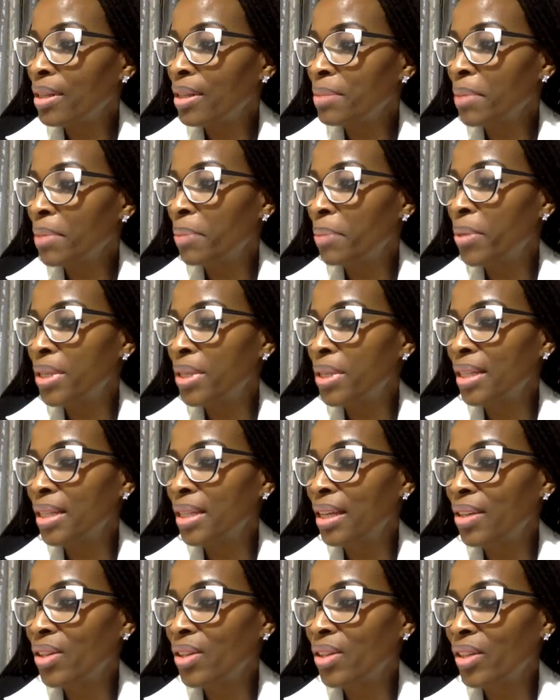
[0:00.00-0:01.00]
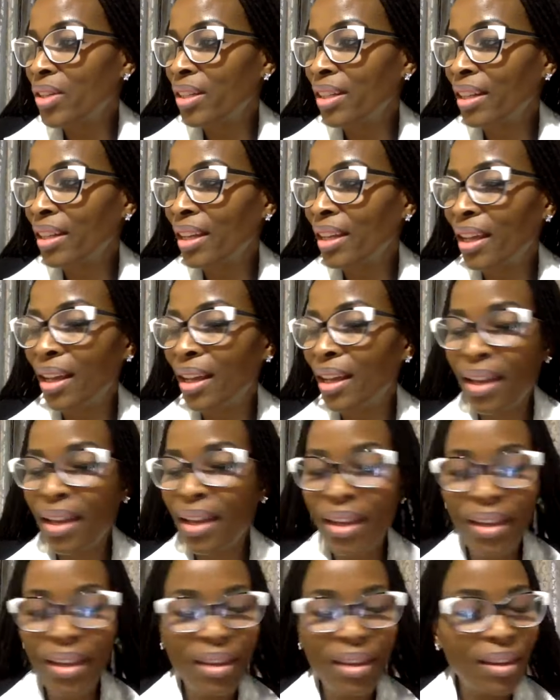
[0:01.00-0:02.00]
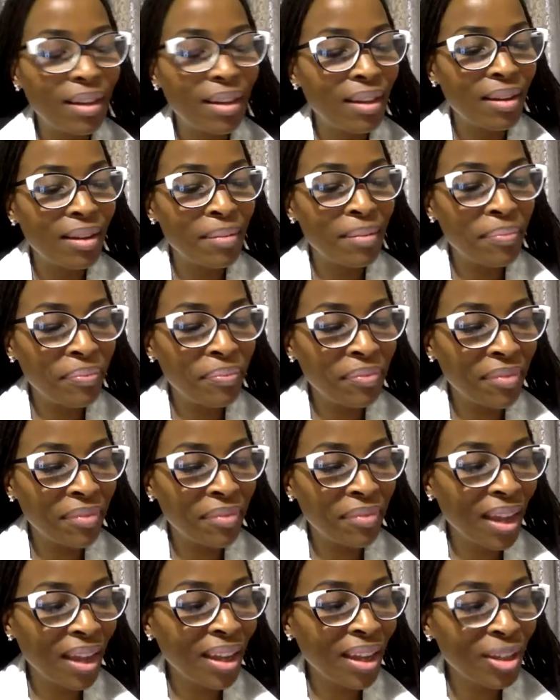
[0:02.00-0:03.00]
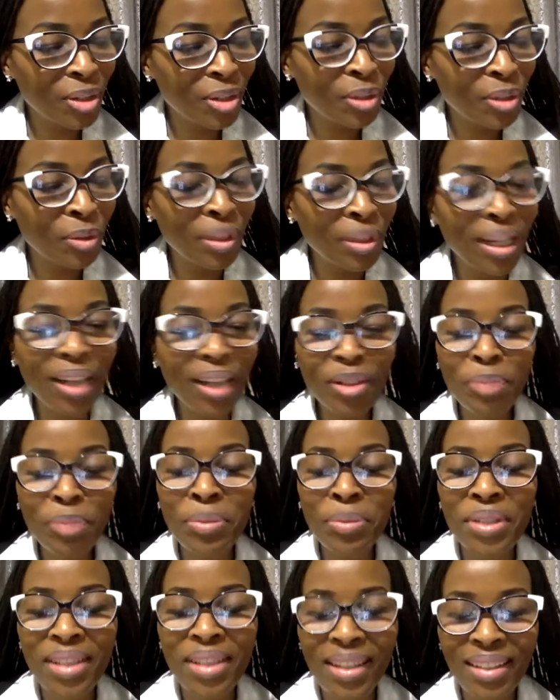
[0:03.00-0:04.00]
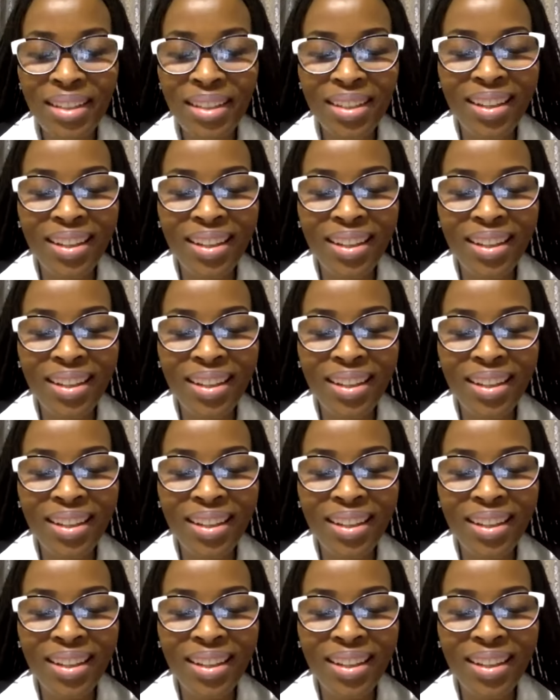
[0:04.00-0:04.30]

is my presentation? I um, I actually don't like to present